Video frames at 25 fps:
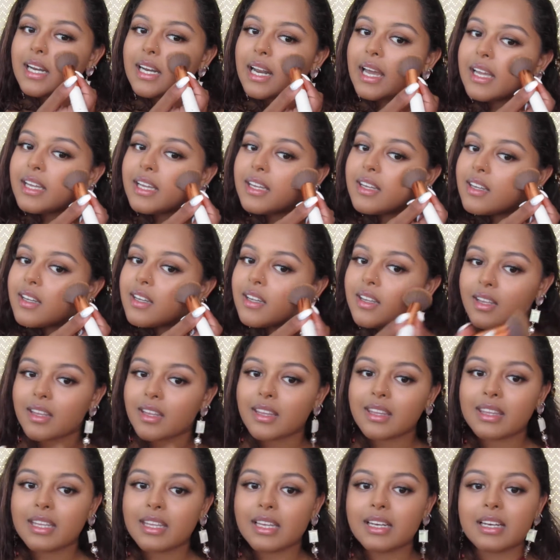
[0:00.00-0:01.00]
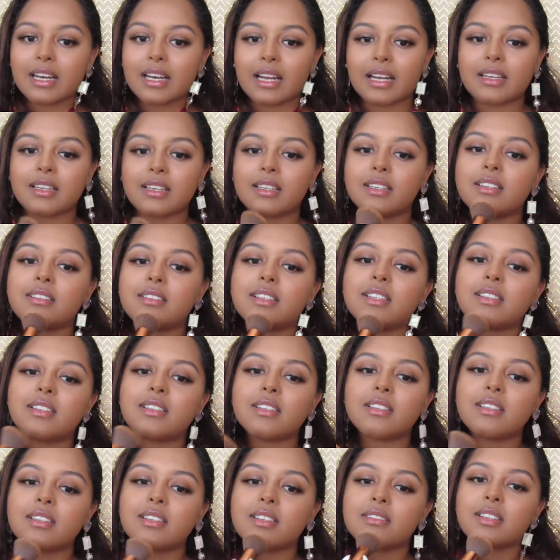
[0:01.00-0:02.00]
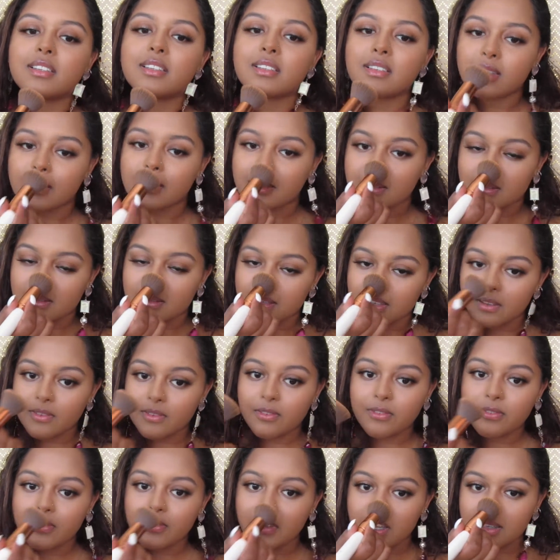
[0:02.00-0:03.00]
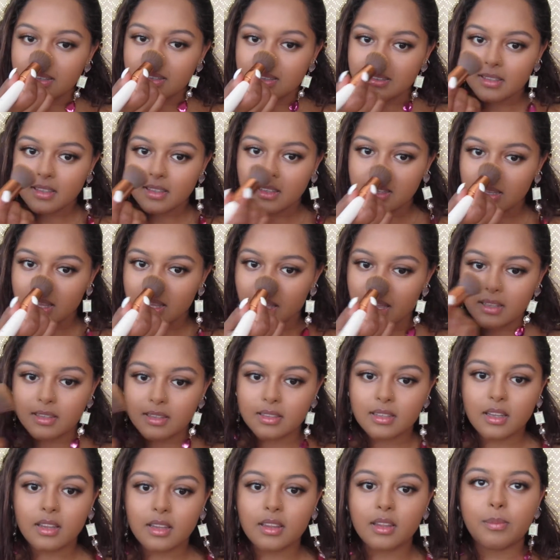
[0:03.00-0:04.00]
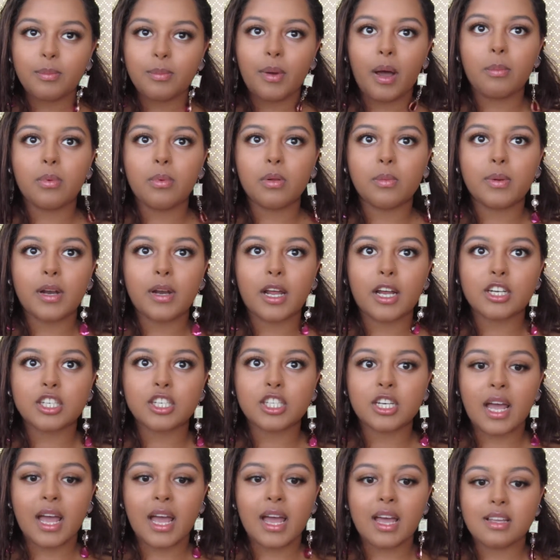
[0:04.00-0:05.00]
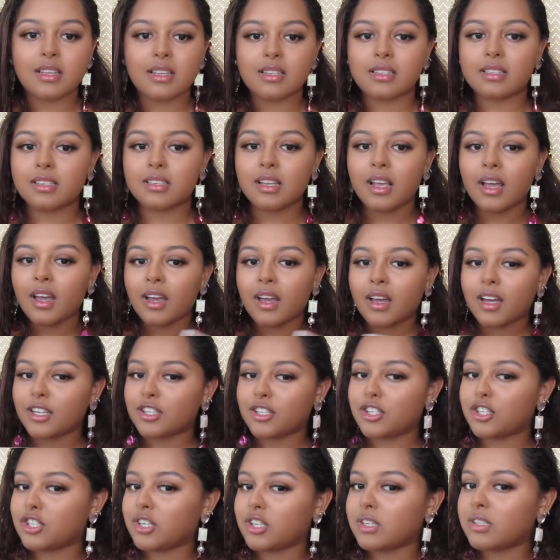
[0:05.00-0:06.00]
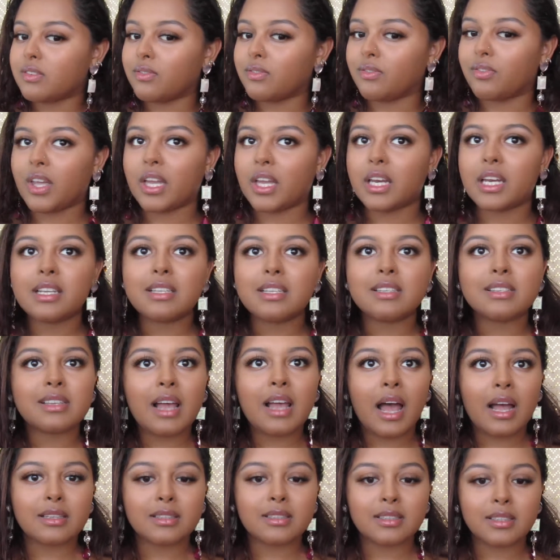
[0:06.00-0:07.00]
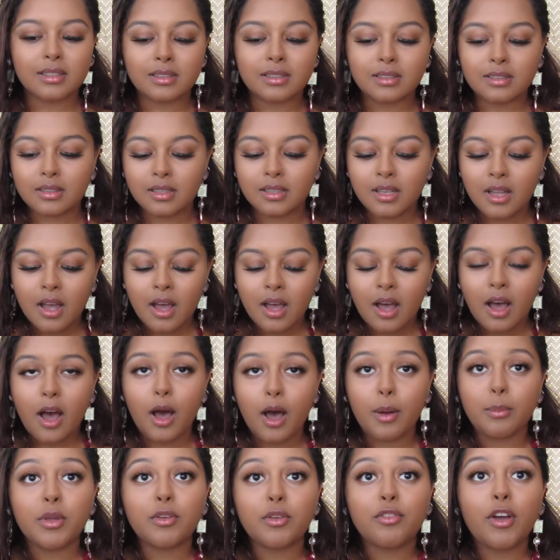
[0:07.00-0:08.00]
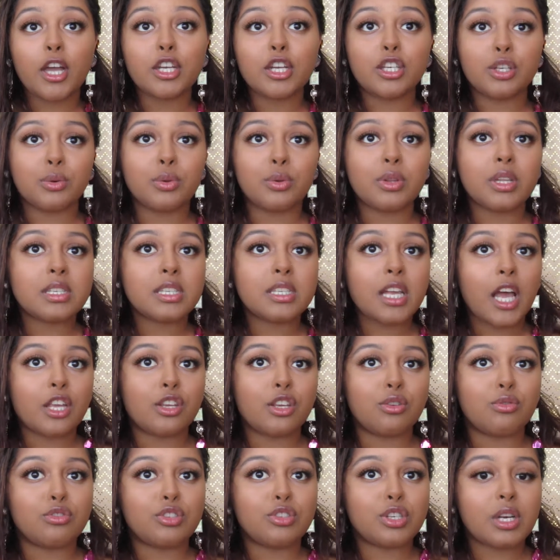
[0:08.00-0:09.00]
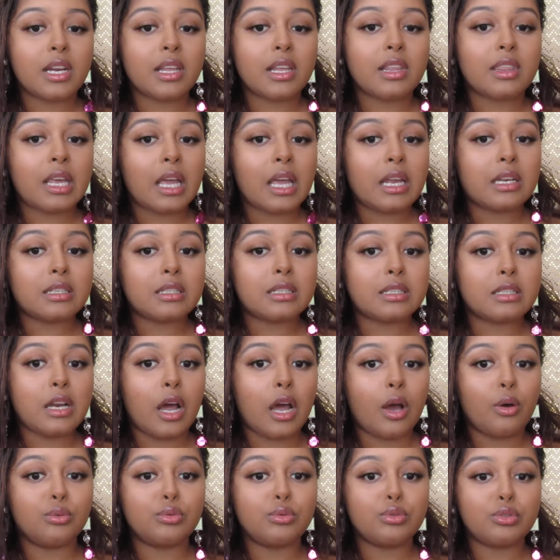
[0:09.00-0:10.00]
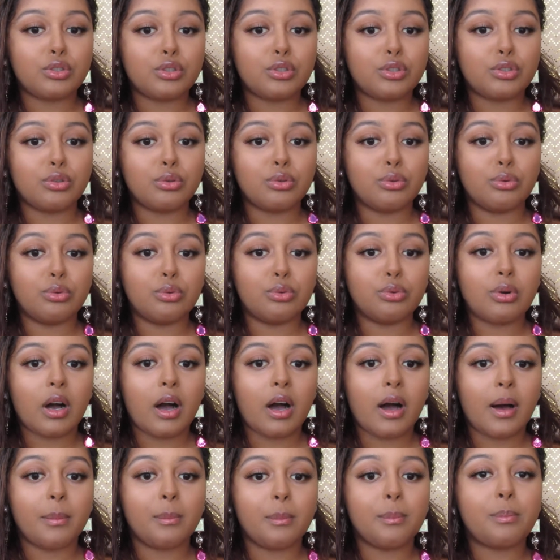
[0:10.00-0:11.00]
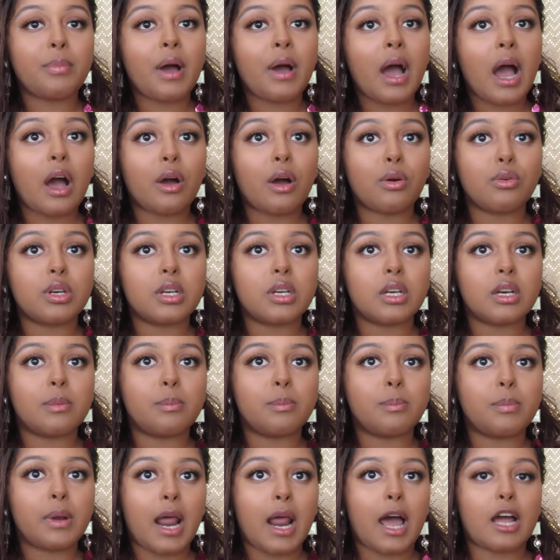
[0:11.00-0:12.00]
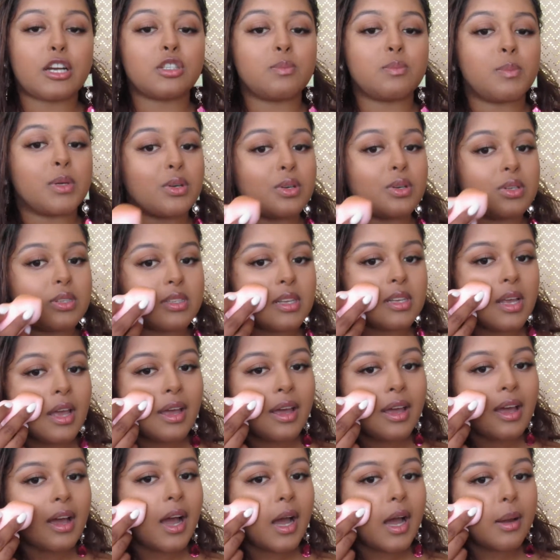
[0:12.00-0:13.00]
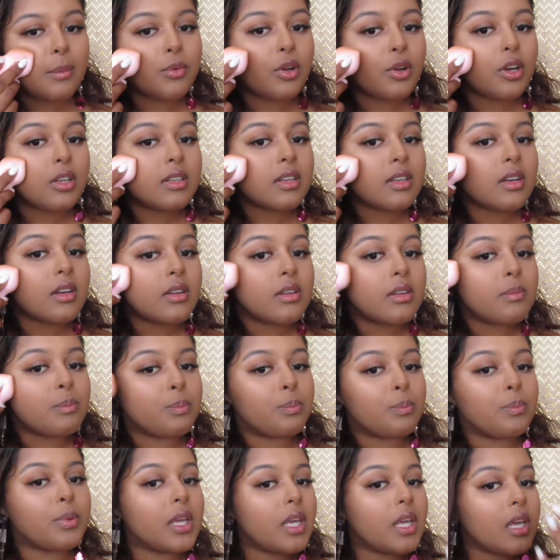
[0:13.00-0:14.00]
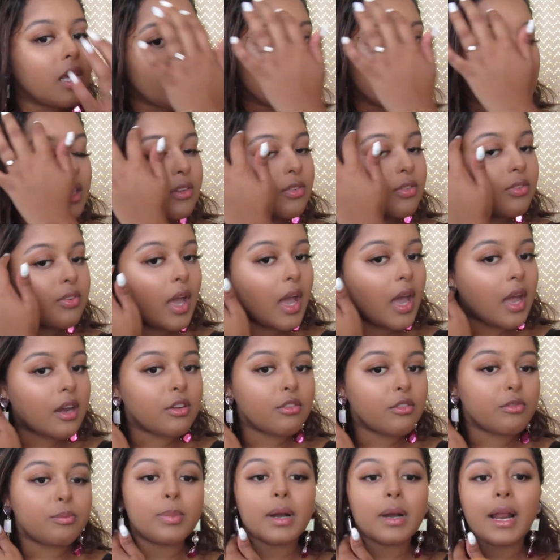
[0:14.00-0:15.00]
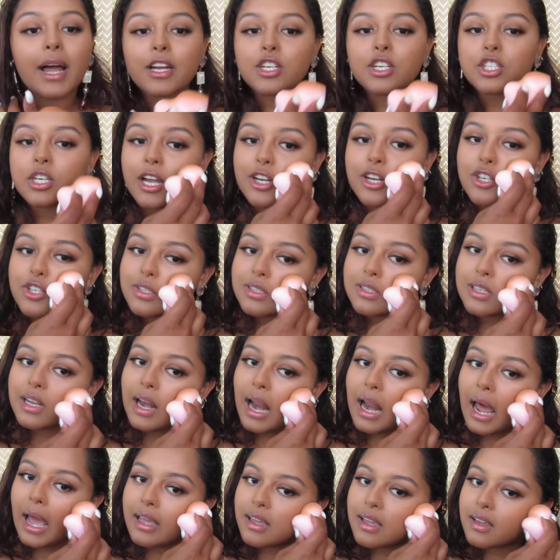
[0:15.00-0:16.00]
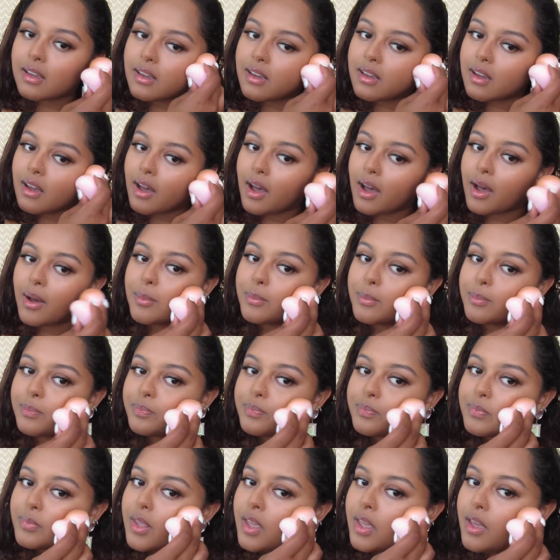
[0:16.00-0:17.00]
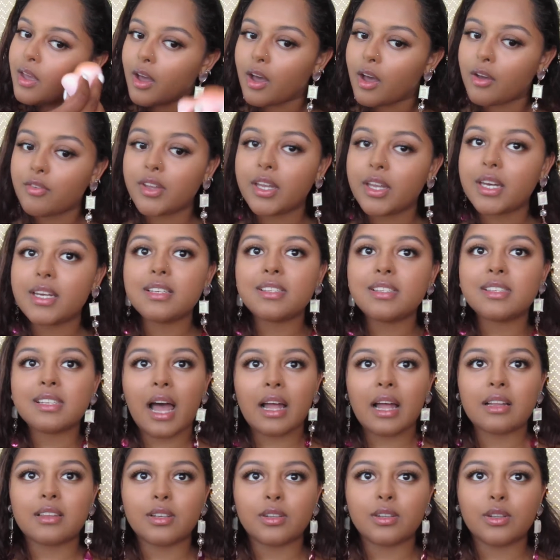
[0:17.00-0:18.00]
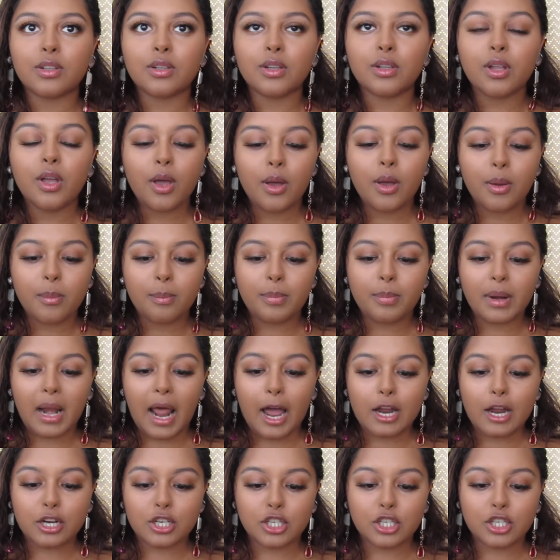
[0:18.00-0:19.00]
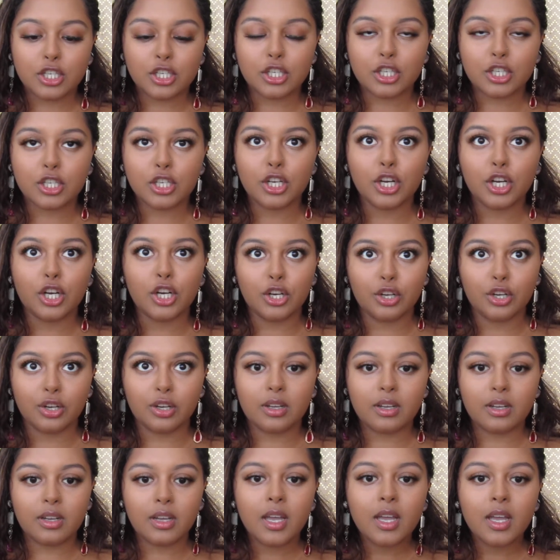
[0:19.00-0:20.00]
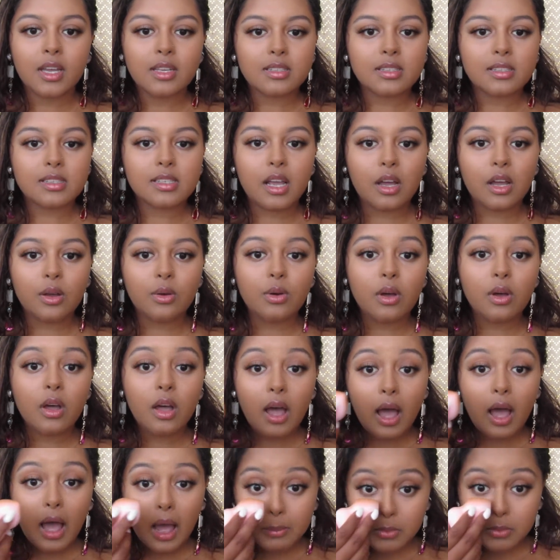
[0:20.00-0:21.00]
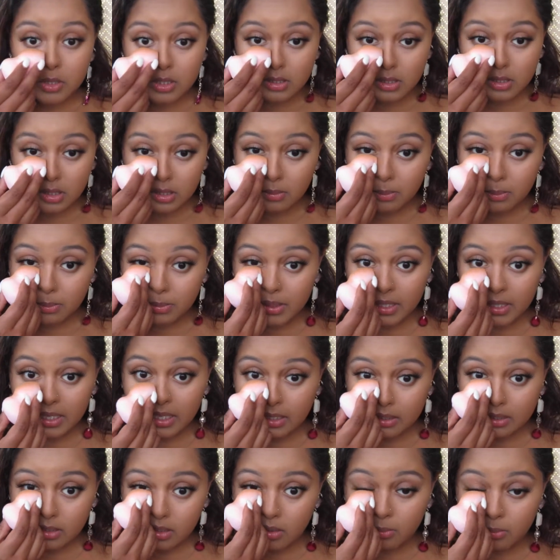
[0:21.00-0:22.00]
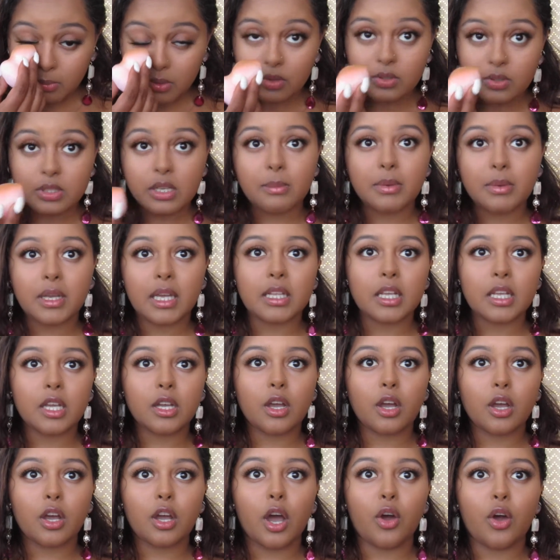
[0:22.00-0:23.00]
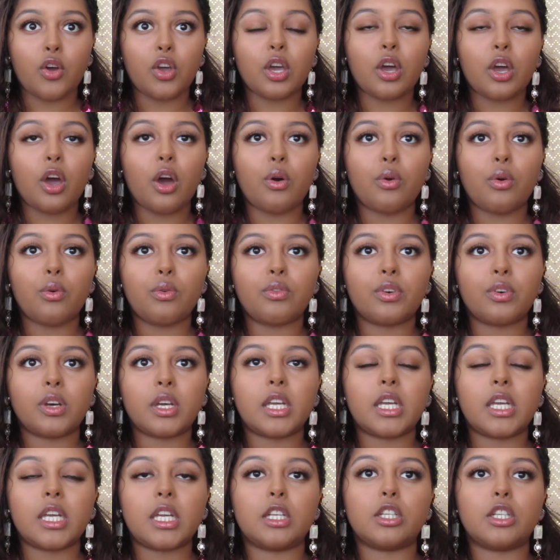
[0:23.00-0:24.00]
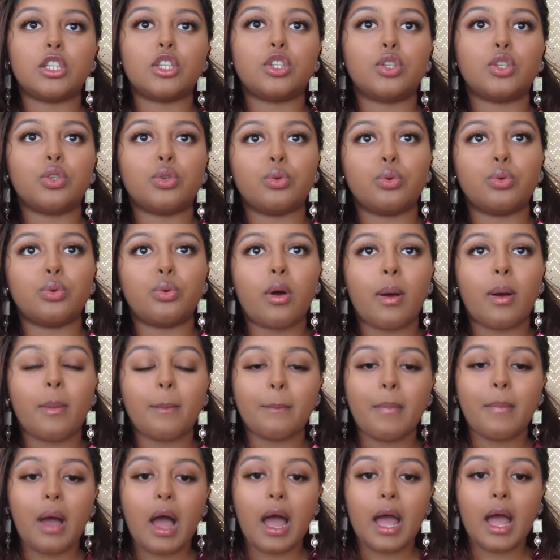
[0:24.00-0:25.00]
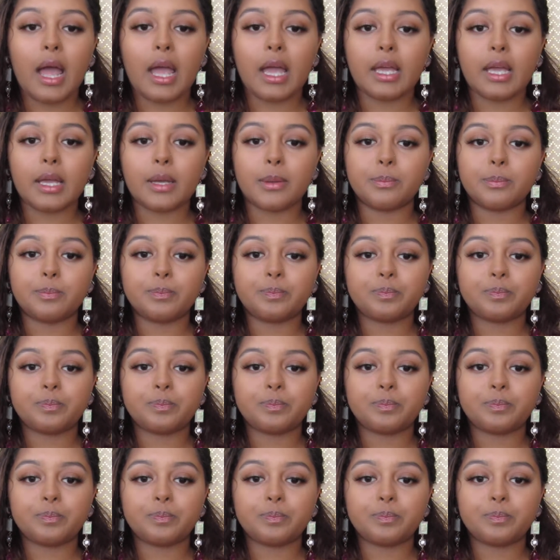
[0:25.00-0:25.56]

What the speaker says: like the nice effect that the bubble blush has? It's just very subtle. If I do this, I usually then don't do powder blush, because I'm not a big fan of blush. I just like a very subtle blush look. So I'm just gonna blend, because I'm going over into my